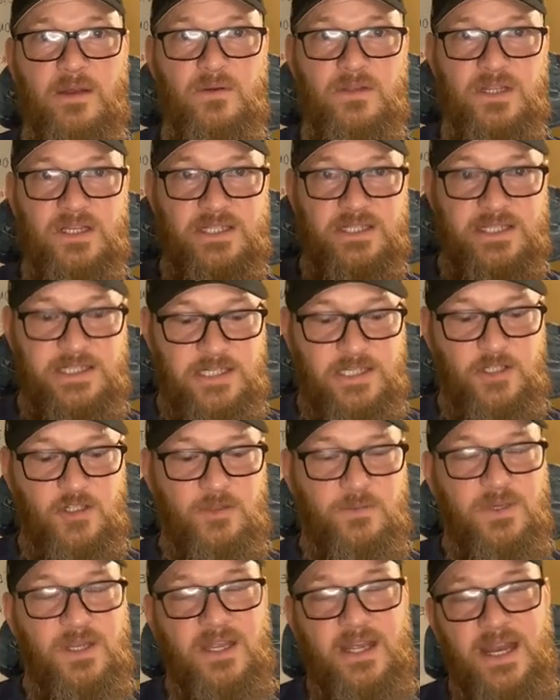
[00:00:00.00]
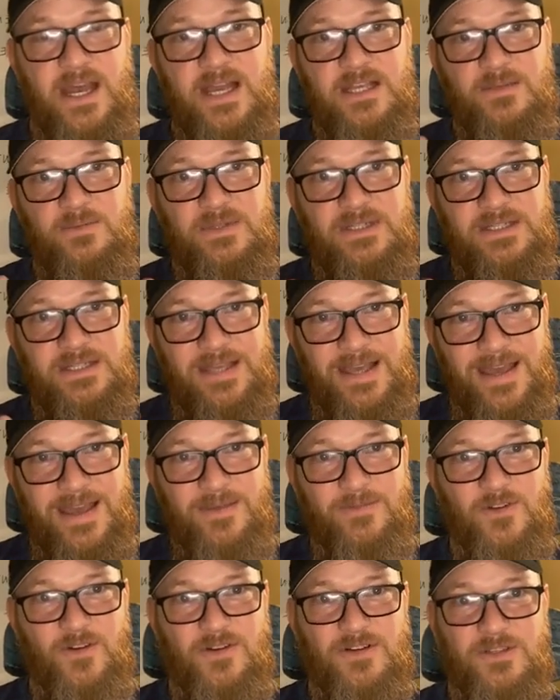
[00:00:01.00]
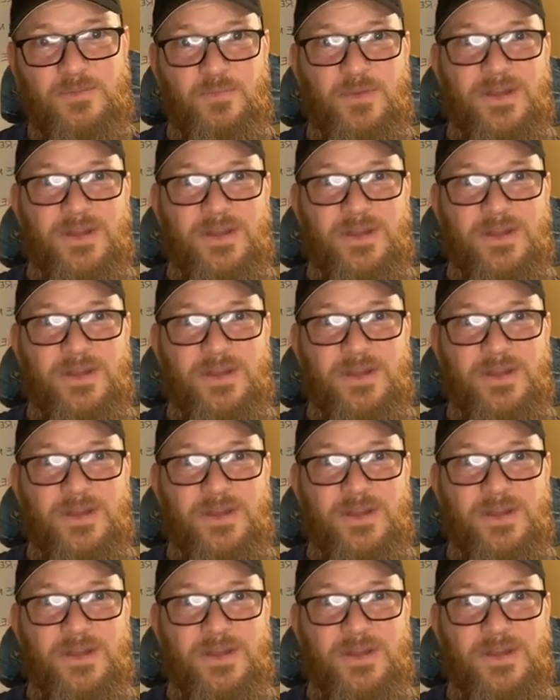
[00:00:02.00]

that's listening to me that has been scammed or